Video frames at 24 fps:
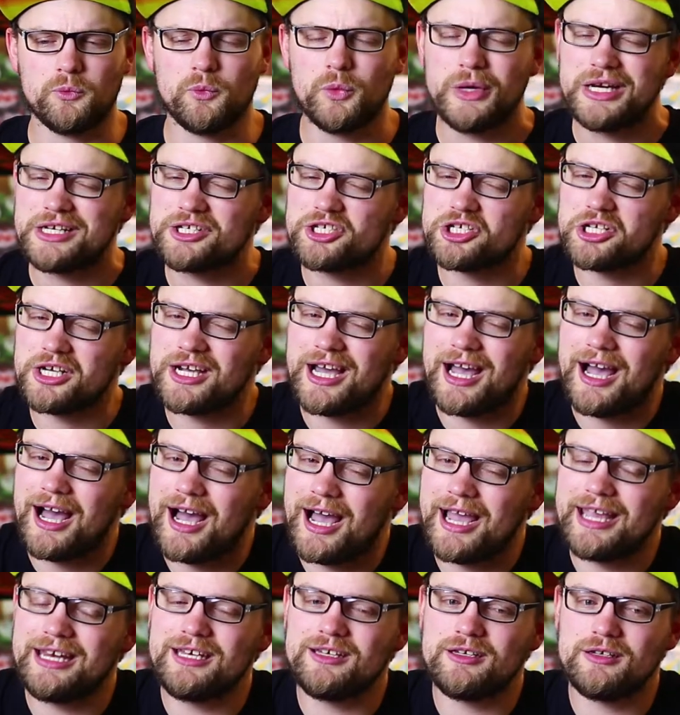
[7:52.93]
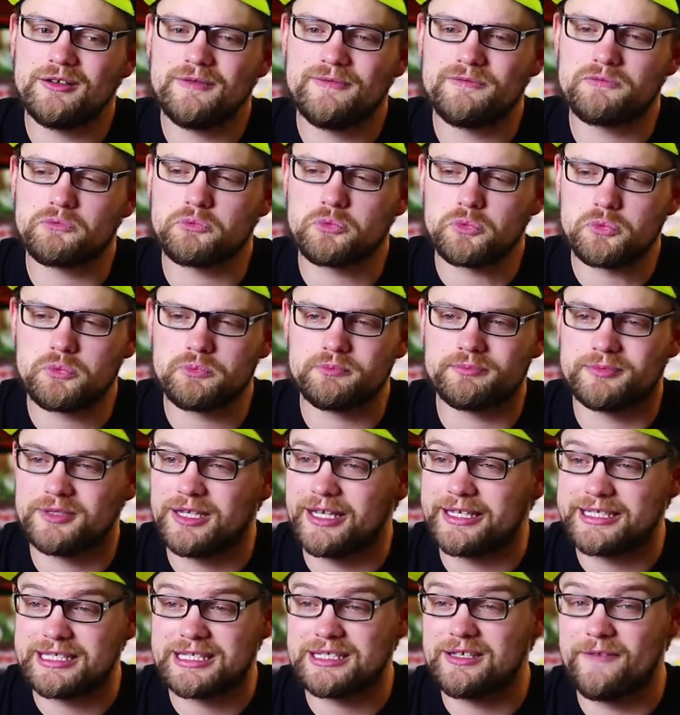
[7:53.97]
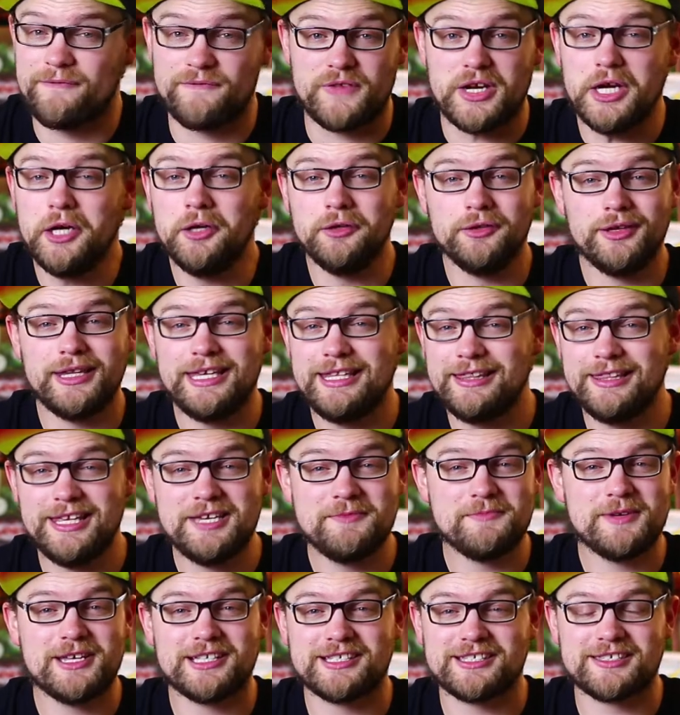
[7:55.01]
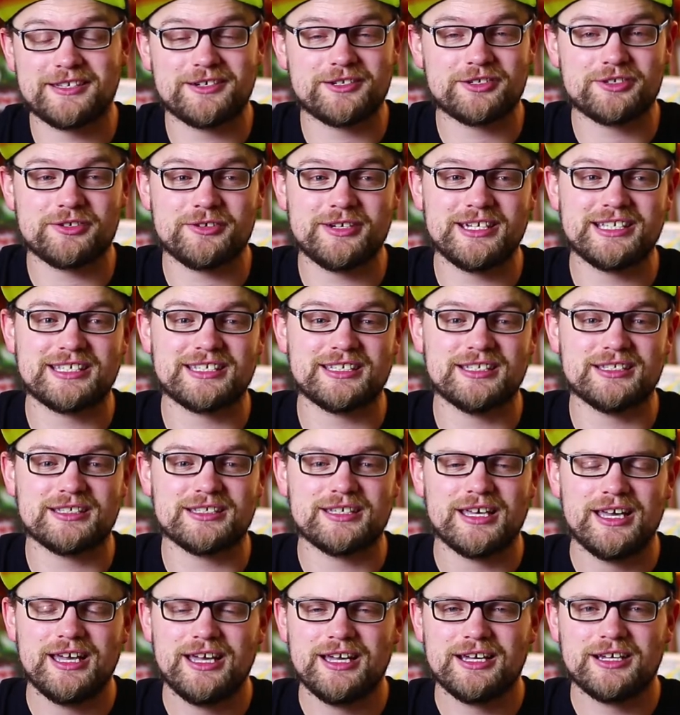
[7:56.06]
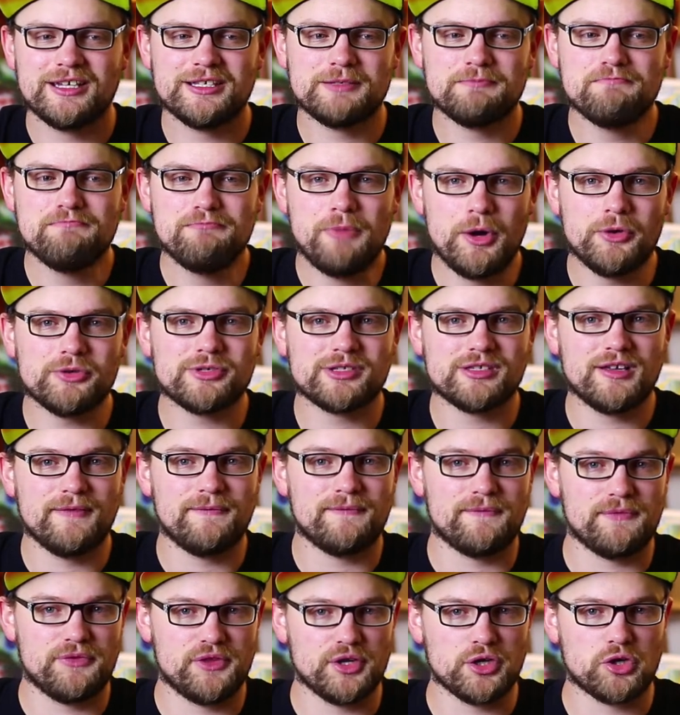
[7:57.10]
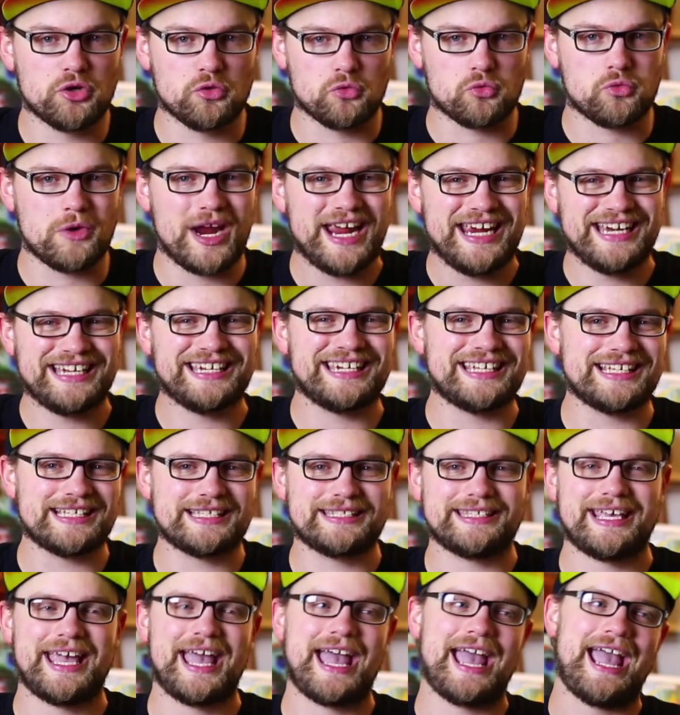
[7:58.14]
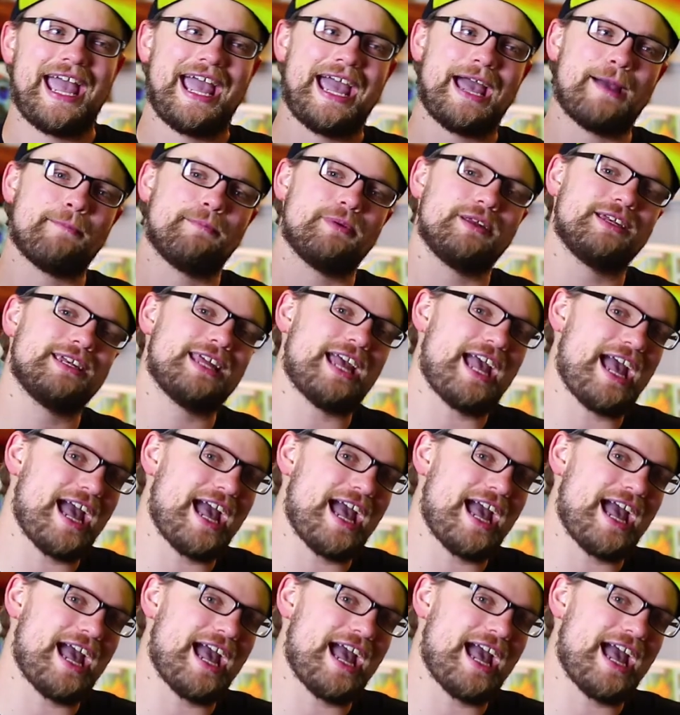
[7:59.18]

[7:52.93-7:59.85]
which kind of like severely limits their choices, because most of the greatness happened